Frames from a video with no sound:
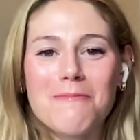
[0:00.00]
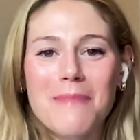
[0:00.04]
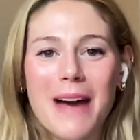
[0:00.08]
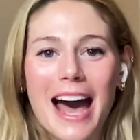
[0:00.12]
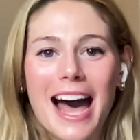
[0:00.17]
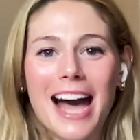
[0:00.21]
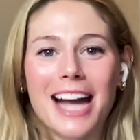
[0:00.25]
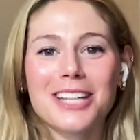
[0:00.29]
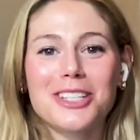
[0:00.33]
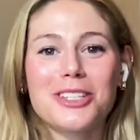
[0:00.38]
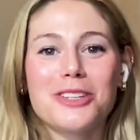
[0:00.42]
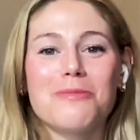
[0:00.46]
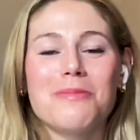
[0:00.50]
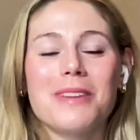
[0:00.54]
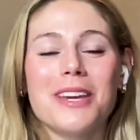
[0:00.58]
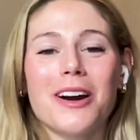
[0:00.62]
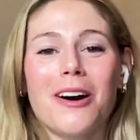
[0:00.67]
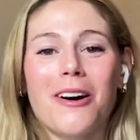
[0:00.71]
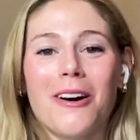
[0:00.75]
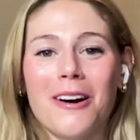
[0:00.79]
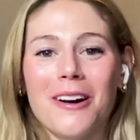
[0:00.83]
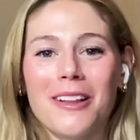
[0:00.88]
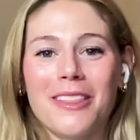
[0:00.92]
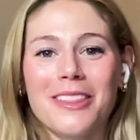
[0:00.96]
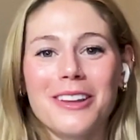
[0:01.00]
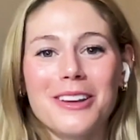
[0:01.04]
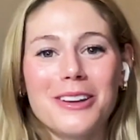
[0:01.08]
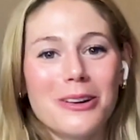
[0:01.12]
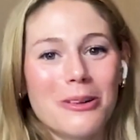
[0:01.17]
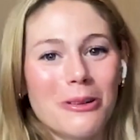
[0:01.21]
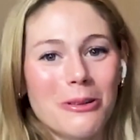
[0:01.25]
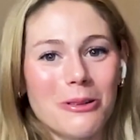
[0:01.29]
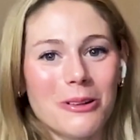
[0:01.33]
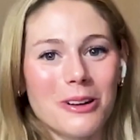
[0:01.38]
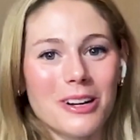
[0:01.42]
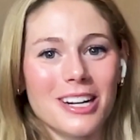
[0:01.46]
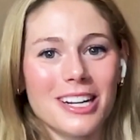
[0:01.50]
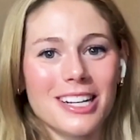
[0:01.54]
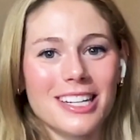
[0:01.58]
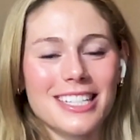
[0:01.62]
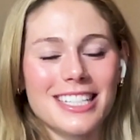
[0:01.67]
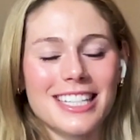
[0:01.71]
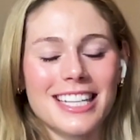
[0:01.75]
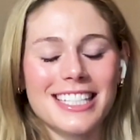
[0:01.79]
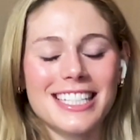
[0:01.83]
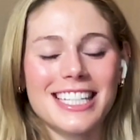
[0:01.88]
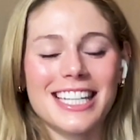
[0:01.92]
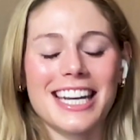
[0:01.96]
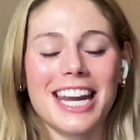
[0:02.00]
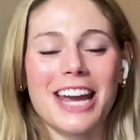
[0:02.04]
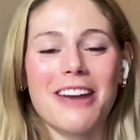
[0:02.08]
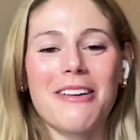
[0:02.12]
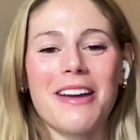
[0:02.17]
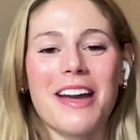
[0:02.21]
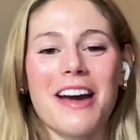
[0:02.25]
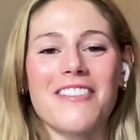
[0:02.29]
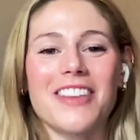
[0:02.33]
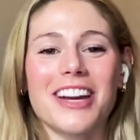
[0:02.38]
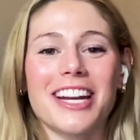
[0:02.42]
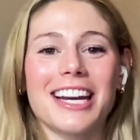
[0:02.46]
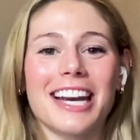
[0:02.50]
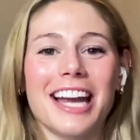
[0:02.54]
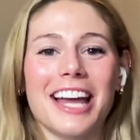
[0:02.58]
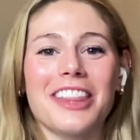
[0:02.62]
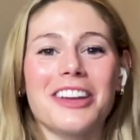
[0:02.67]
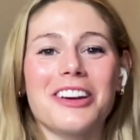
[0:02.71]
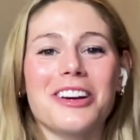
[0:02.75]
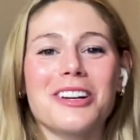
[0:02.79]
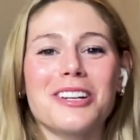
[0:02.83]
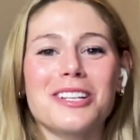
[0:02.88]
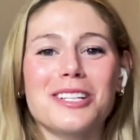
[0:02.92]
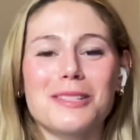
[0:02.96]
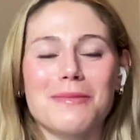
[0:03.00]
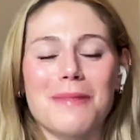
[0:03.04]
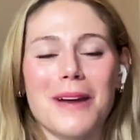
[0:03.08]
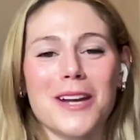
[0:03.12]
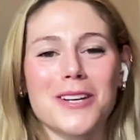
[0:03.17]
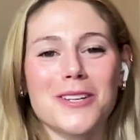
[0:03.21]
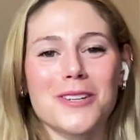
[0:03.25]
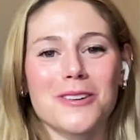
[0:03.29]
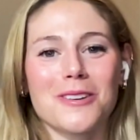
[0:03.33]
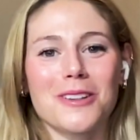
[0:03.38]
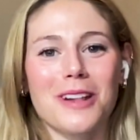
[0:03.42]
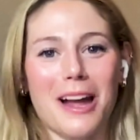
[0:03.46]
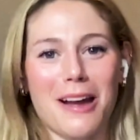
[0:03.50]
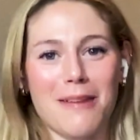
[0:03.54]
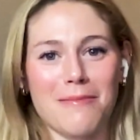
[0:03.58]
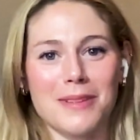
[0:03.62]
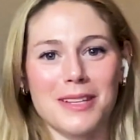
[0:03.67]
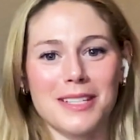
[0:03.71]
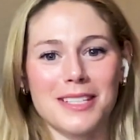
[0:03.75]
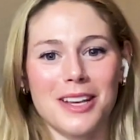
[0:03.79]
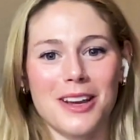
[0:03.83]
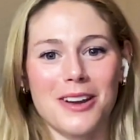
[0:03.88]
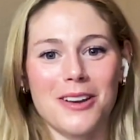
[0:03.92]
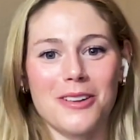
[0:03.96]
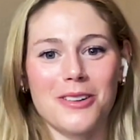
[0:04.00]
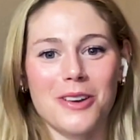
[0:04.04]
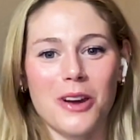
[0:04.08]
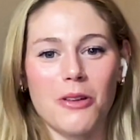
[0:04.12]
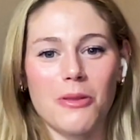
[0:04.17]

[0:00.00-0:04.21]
back to Beyond the Court. Today we have another special episode.